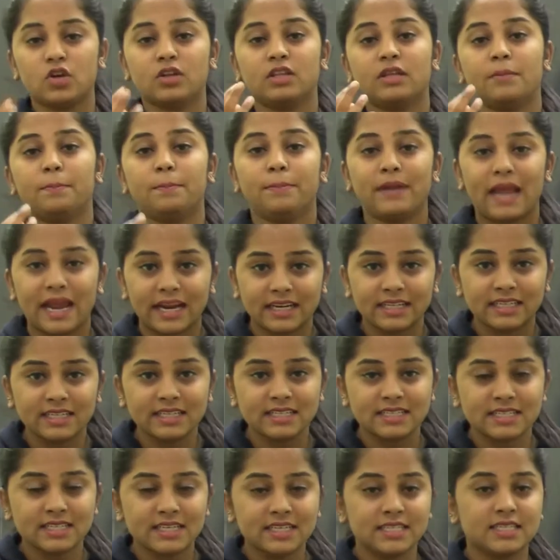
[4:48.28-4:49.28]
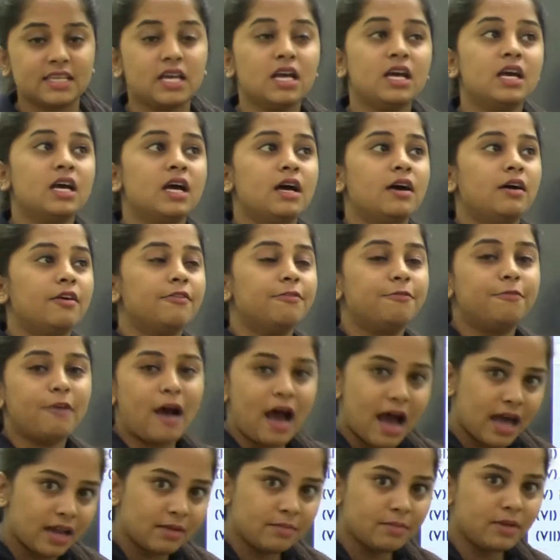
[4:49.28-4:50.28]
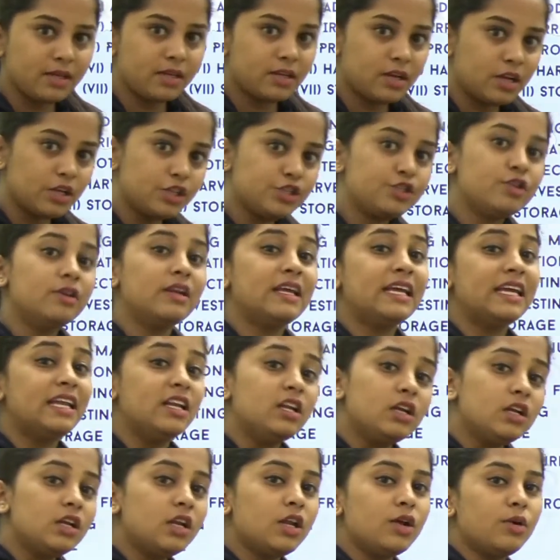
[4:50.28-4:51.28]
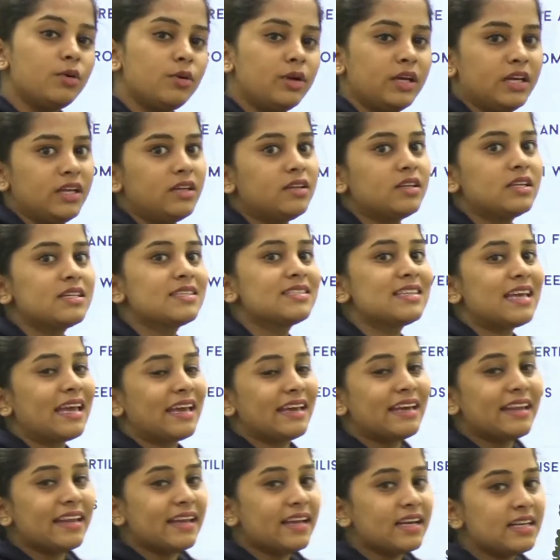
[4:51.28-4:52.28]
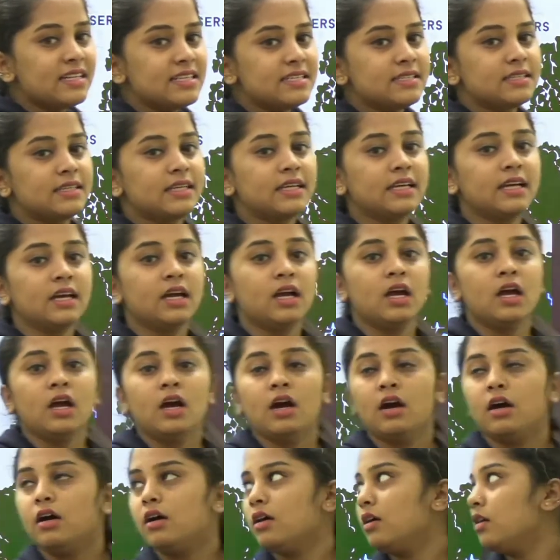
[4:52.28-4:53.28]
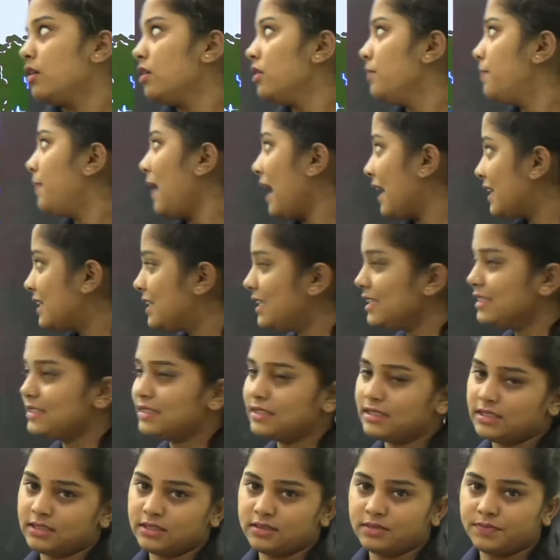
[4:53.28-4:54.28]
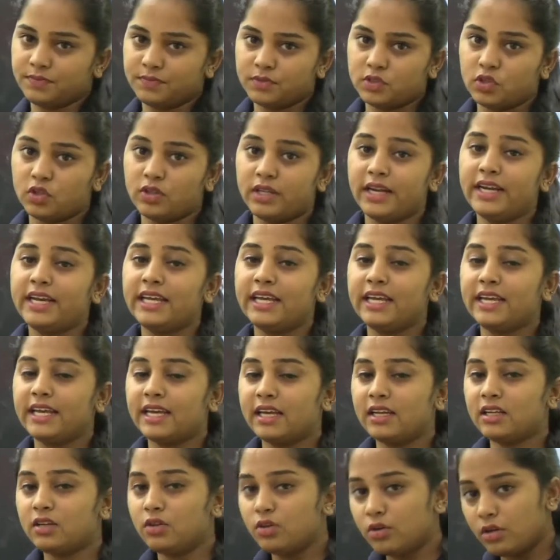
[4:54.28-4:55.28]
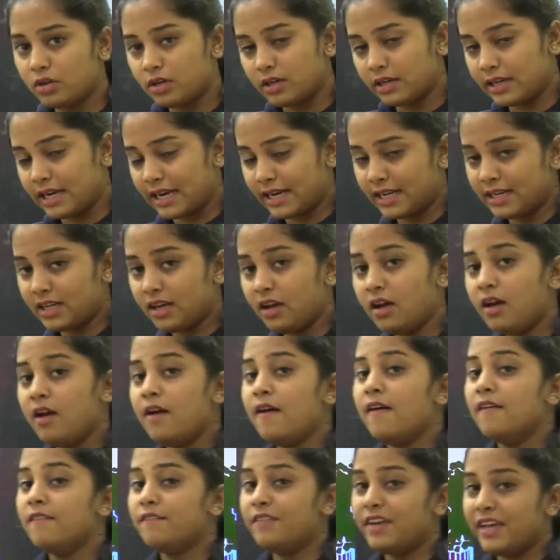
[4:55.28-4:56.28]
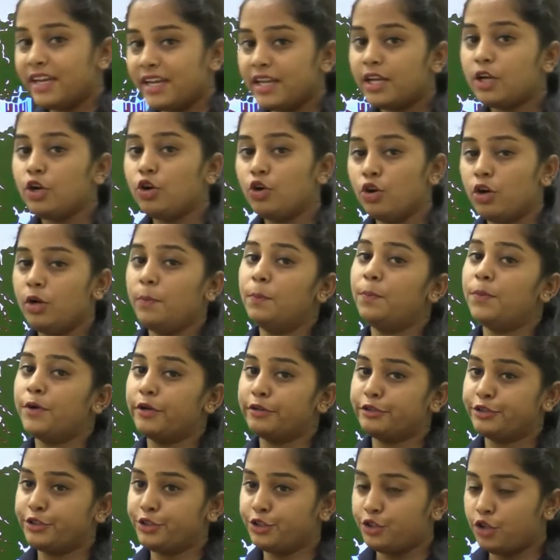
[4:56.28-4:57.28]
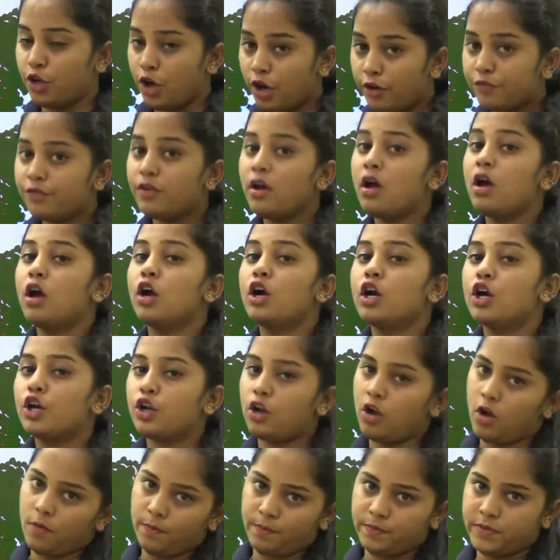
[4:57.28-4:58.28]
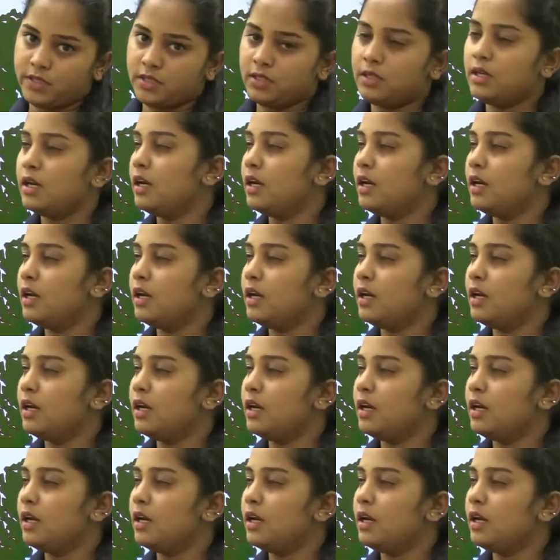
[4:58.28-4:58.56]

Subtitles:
or the practices a farmer should include in his agriculturing practices so that he can get a very good production of crops,